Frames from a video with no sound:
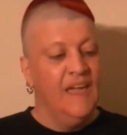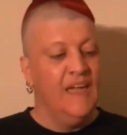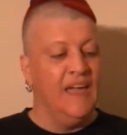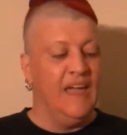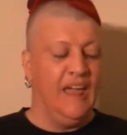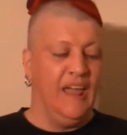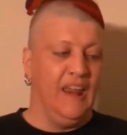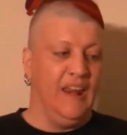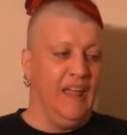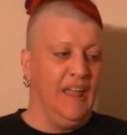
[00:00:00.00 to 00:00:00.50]

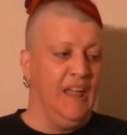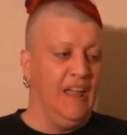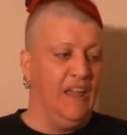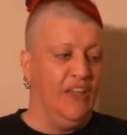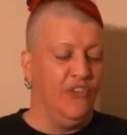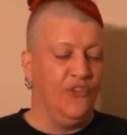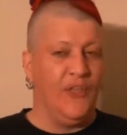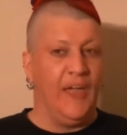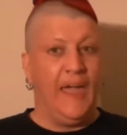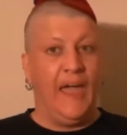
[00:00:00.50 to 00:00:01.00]

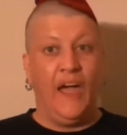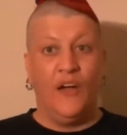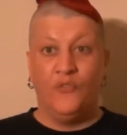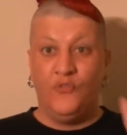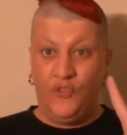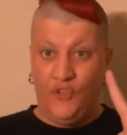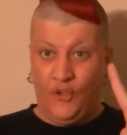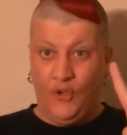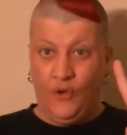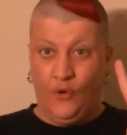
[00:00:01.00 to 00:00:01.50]
It is, they
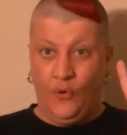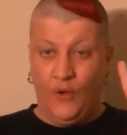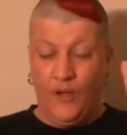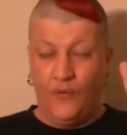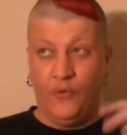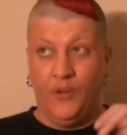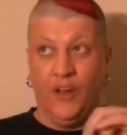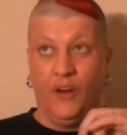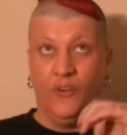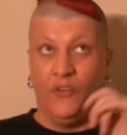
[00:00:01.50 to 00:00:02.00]
have 2
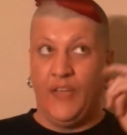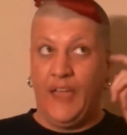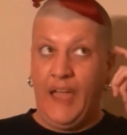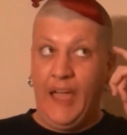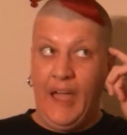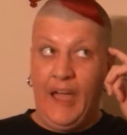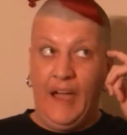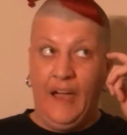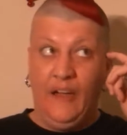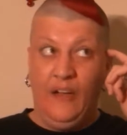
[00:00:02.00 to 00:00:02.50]
every year. They
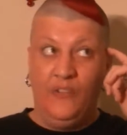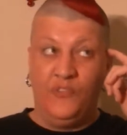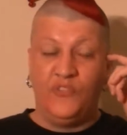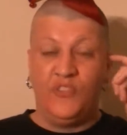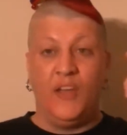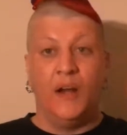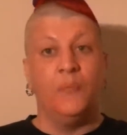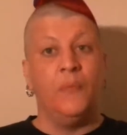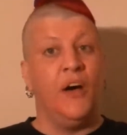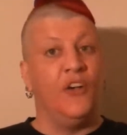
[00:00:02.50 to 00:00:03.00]
have
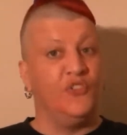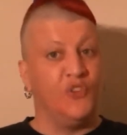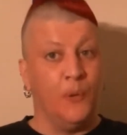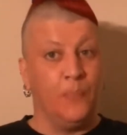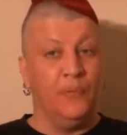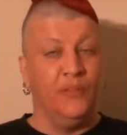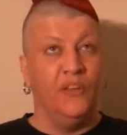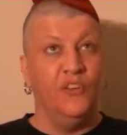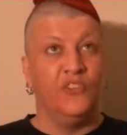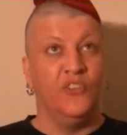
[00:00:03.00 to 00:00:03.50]
Son of
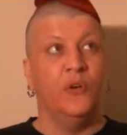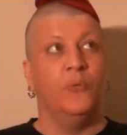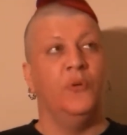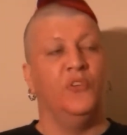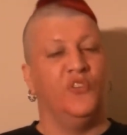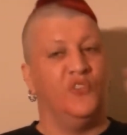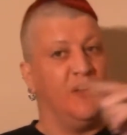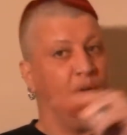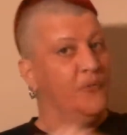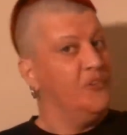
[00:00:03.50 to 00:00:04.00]
Monsterpalooza,
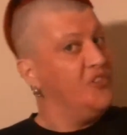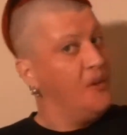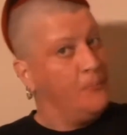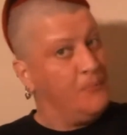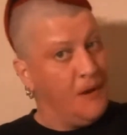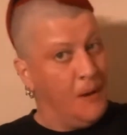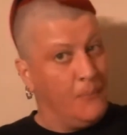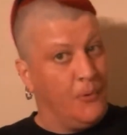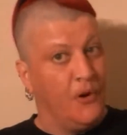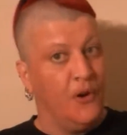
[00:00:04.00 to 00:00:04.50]
which is every
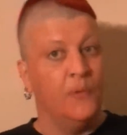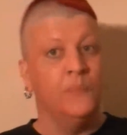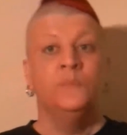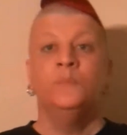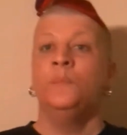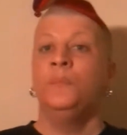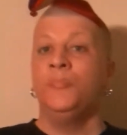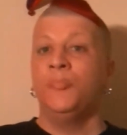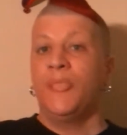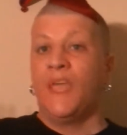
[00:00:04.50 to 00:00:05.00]
September.
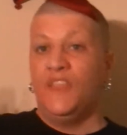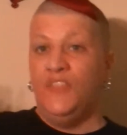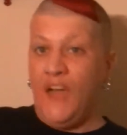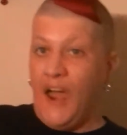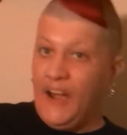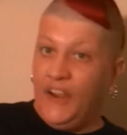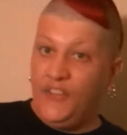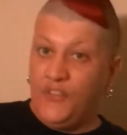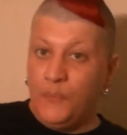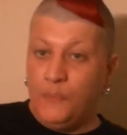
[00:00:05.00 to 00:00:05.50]

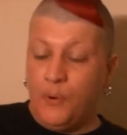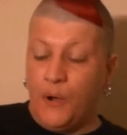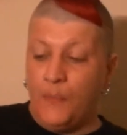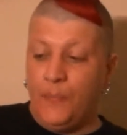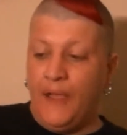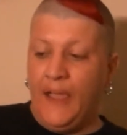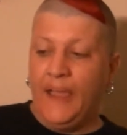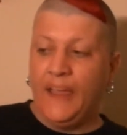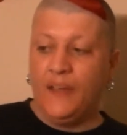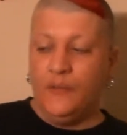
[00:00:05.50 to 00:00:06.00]
That is in
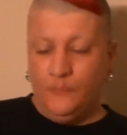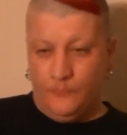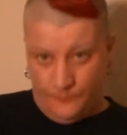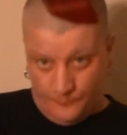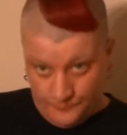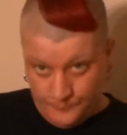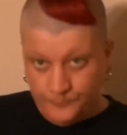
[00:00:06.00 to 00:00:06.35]
Burbank.